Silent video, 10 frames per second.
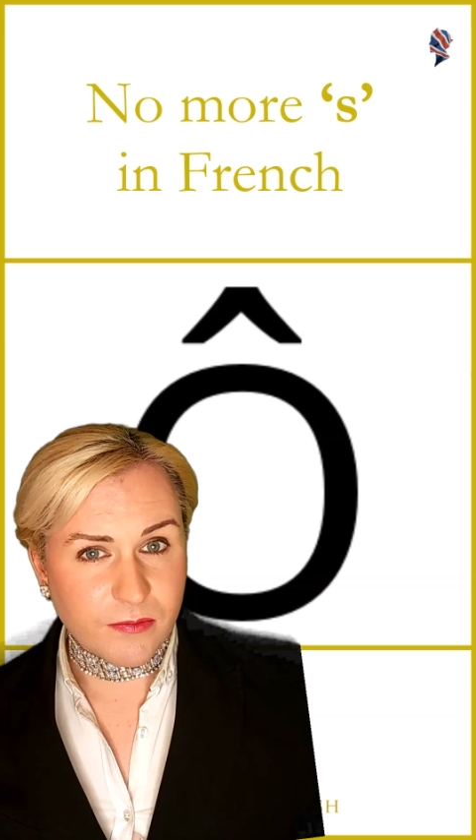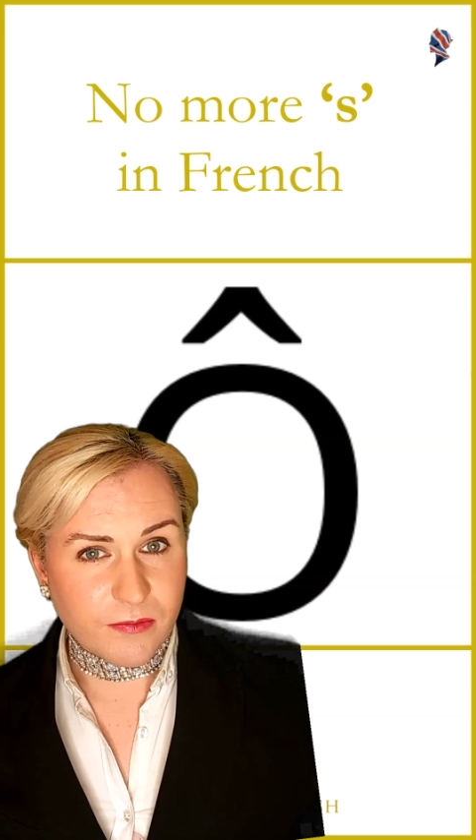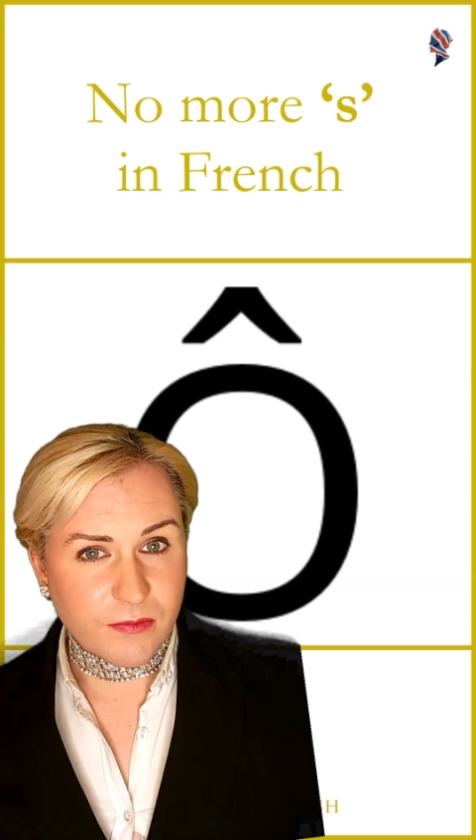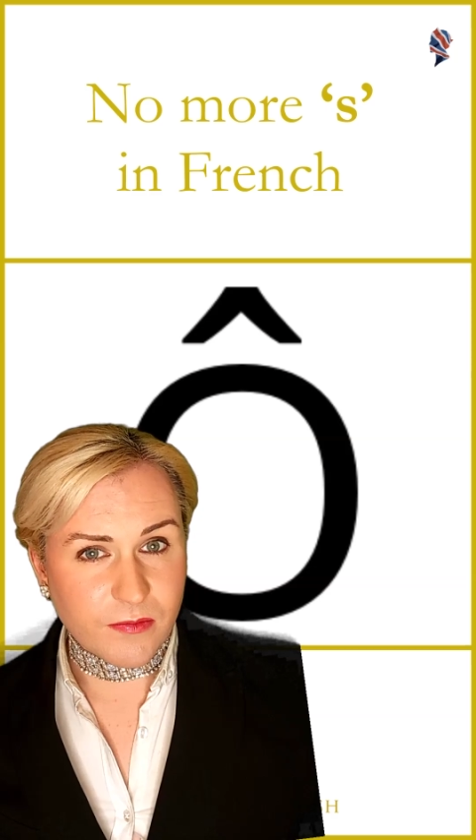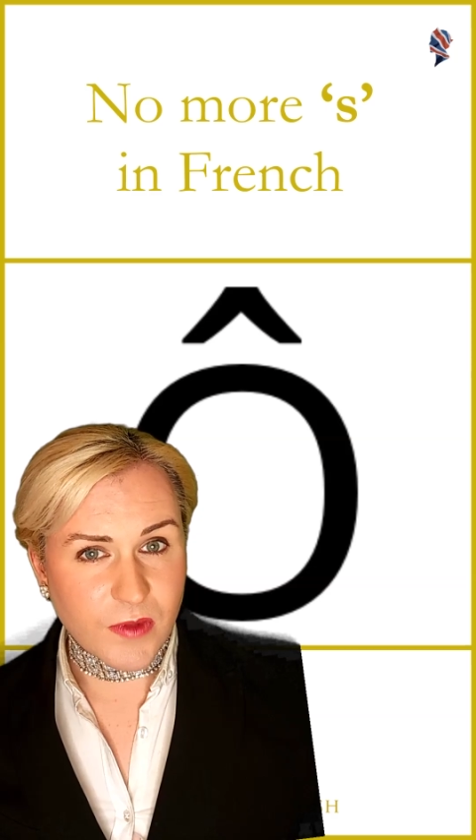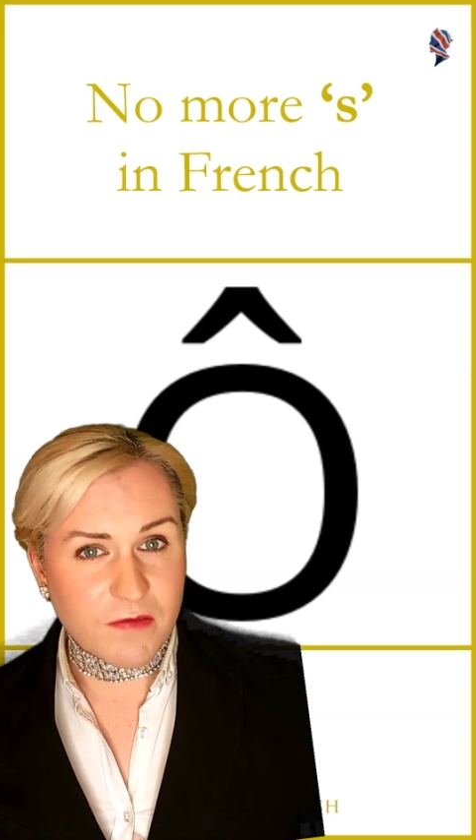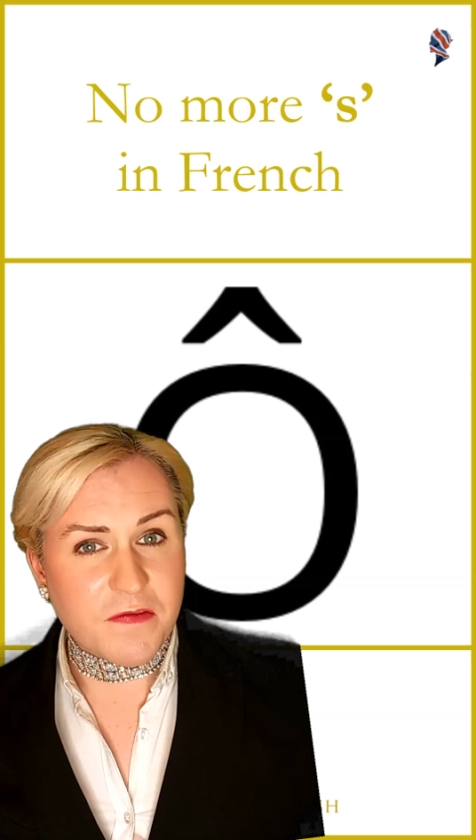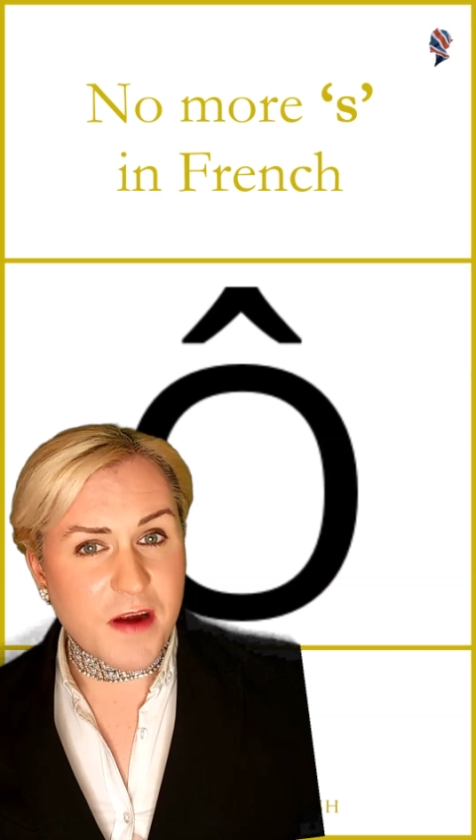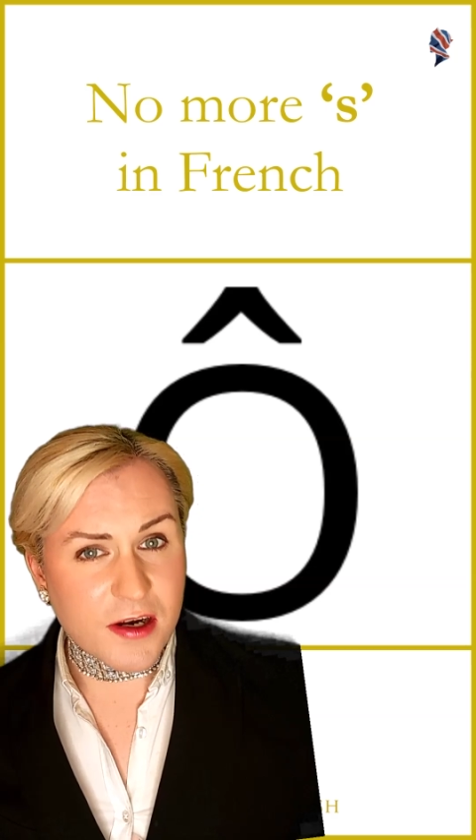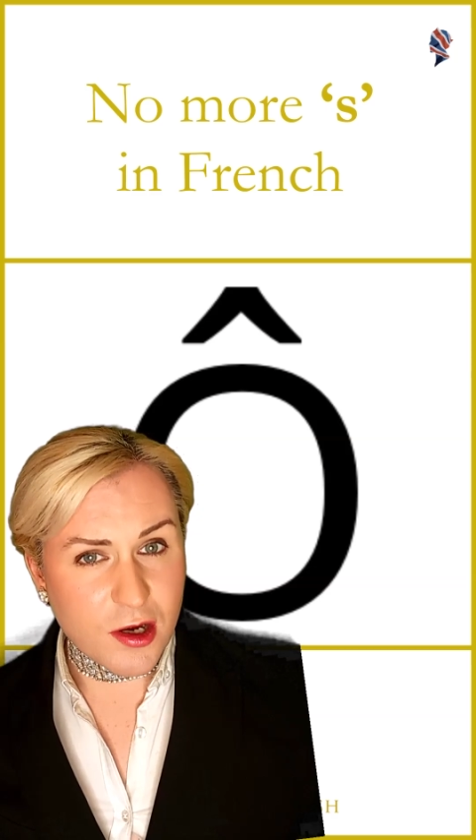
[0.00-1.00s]
Very
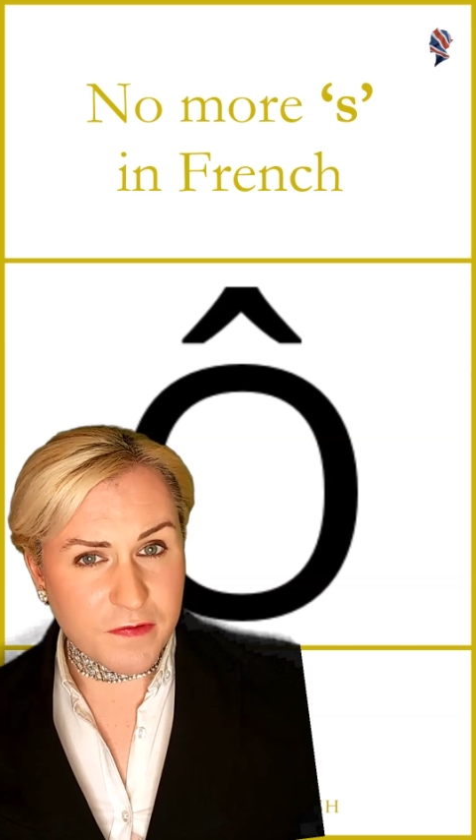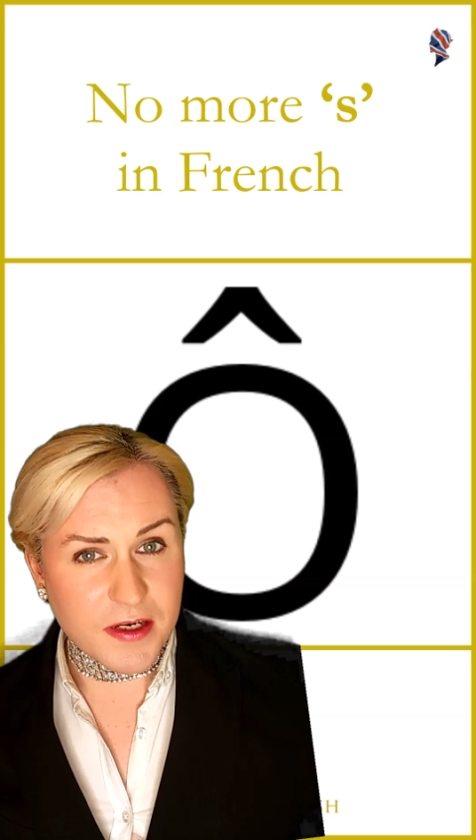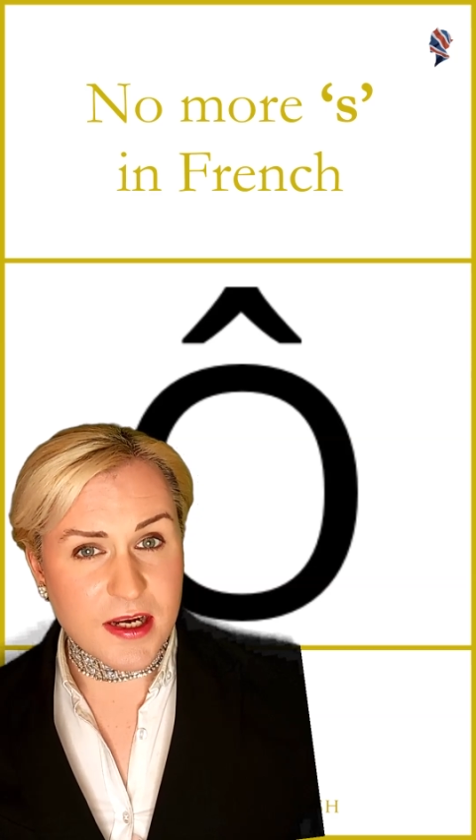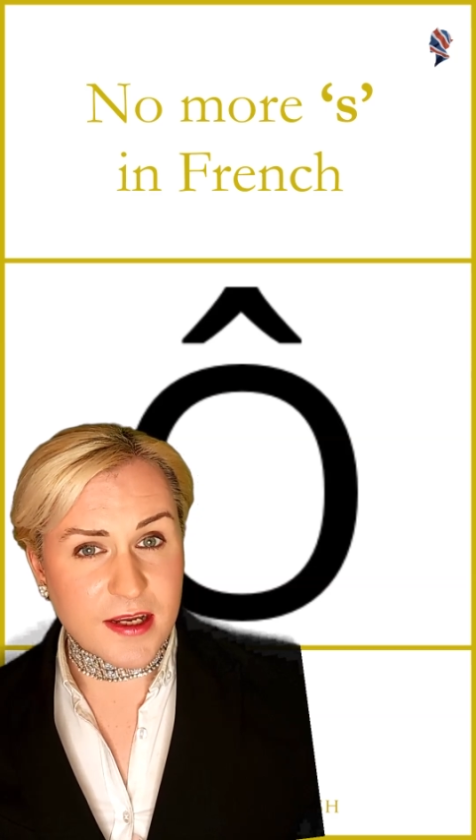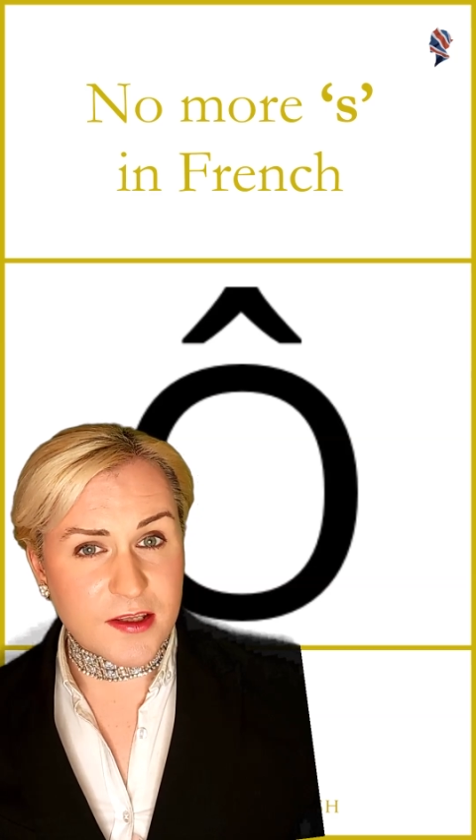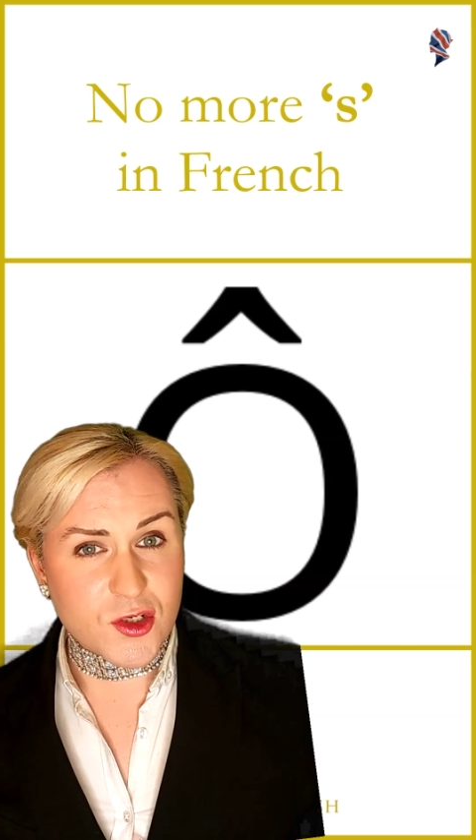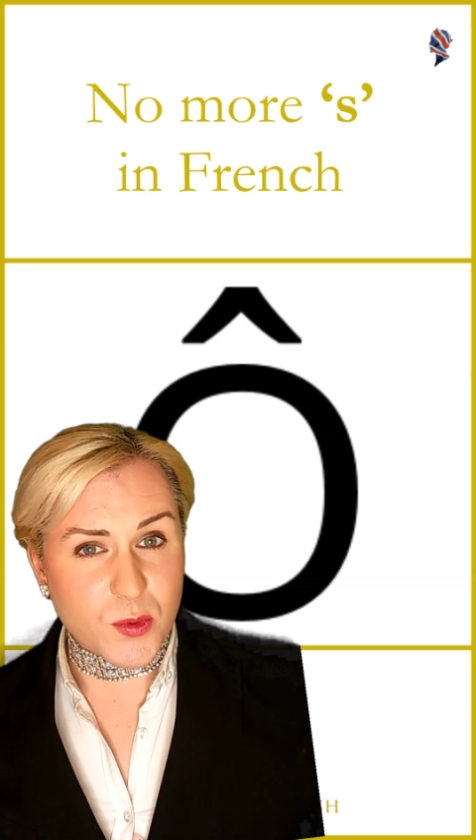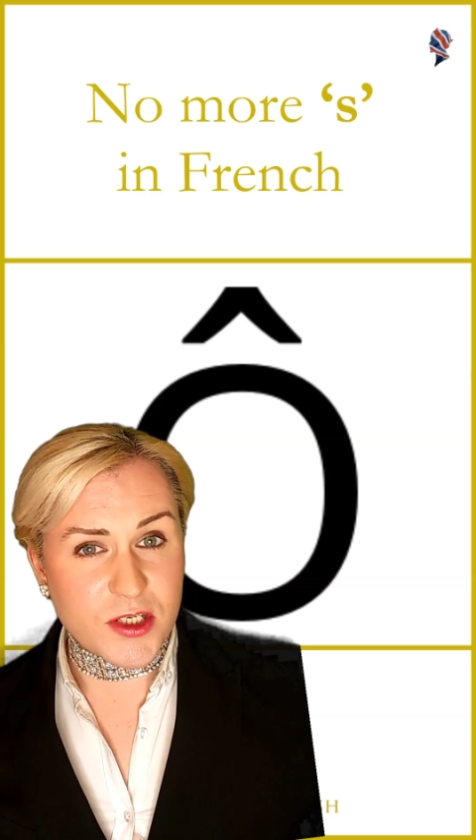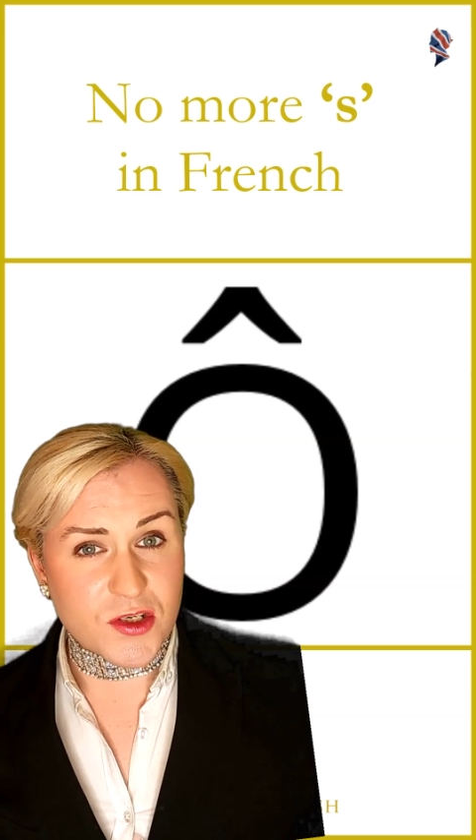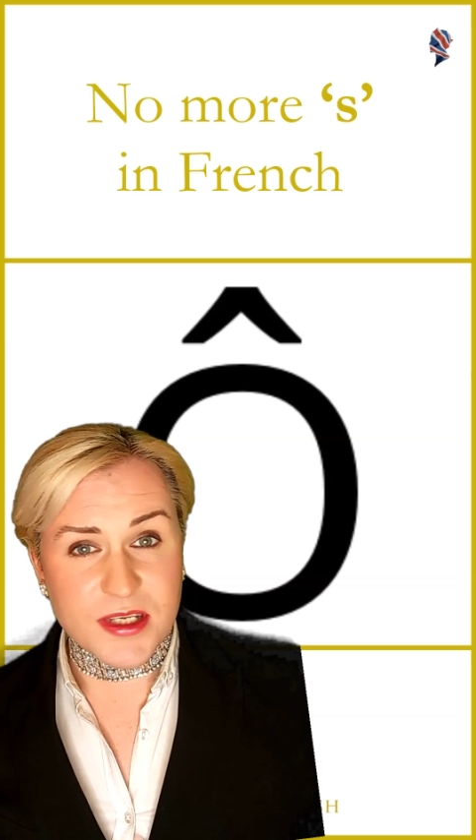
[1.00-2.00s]
often in English we
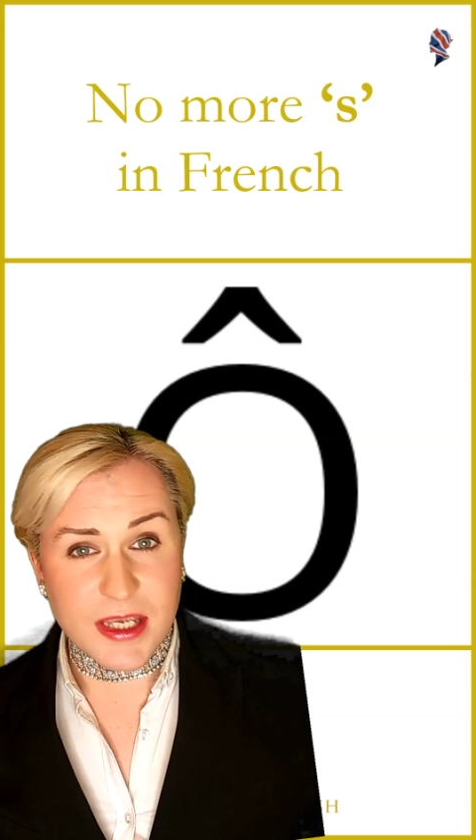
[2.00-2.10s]
just keep